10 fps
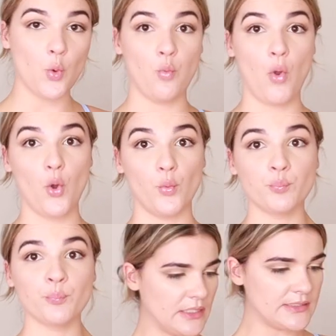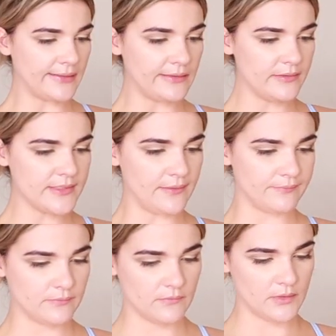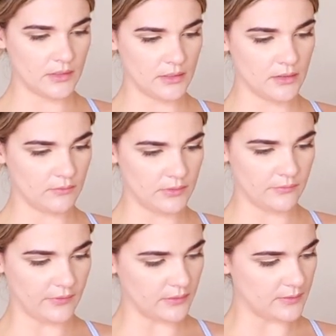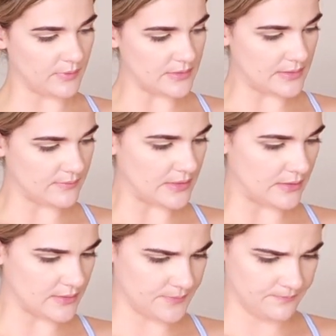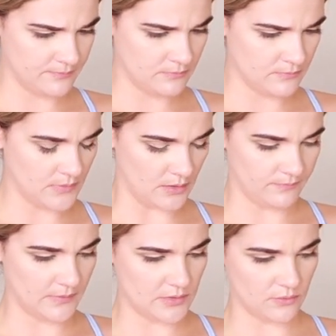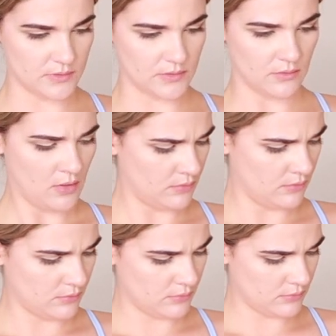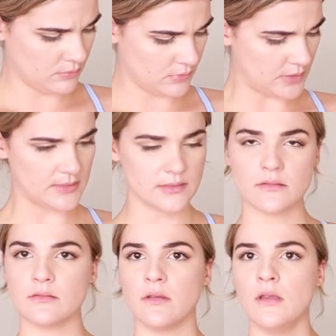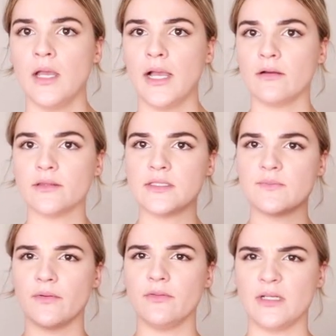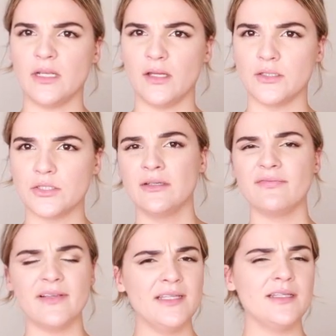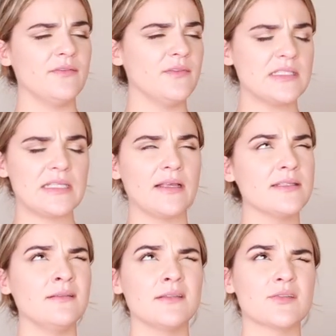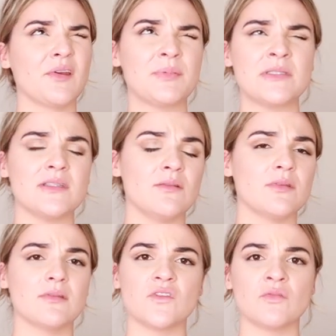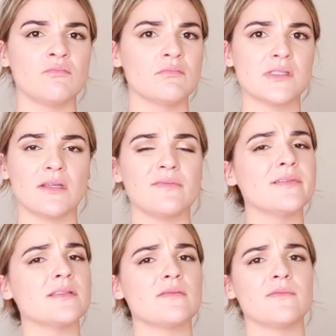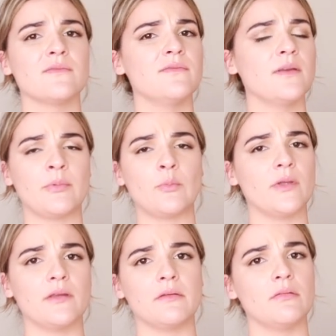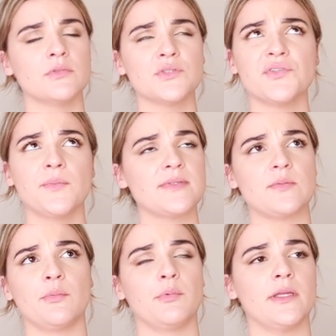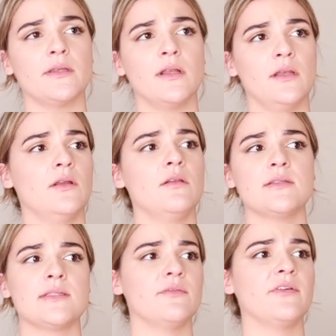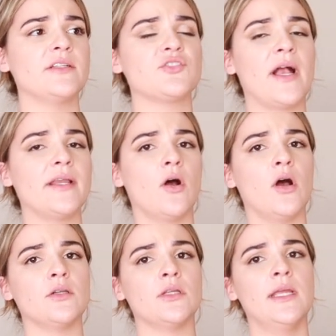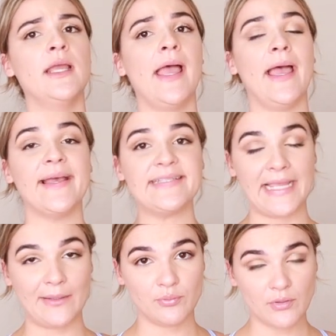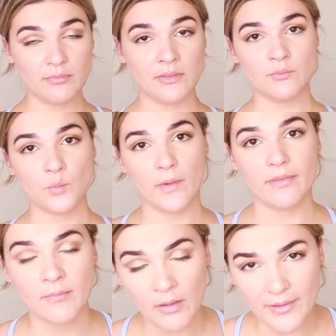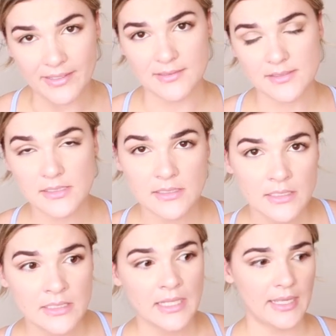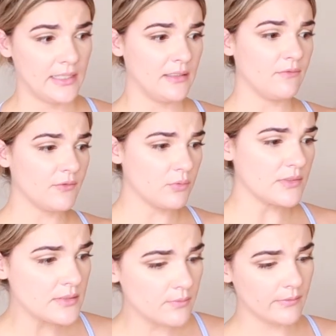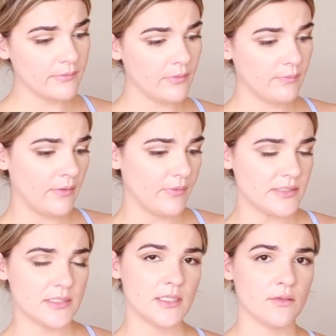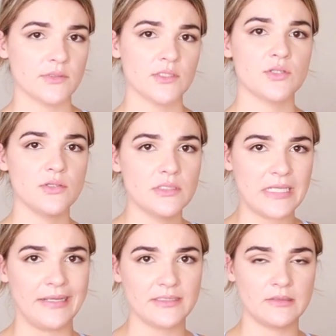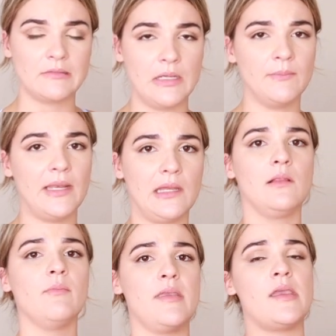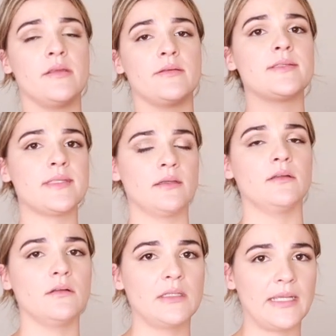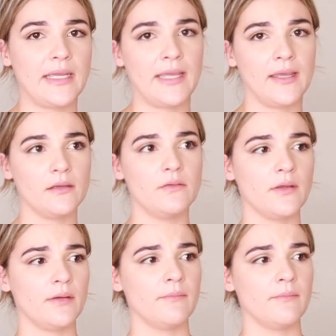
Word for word: Whoa, exactly the same. I wonder if I got them in the same size. Yeah, these are also, yes, I got these both in a large. Funny enough, the sizing discrepancy with gym stuff is flippin' weird, super, super weird. A lot of the stuff I tried on had a problem with my waist. And if it wasn't a problem with my waist, it was too tight around my little biennas, and it looked like I had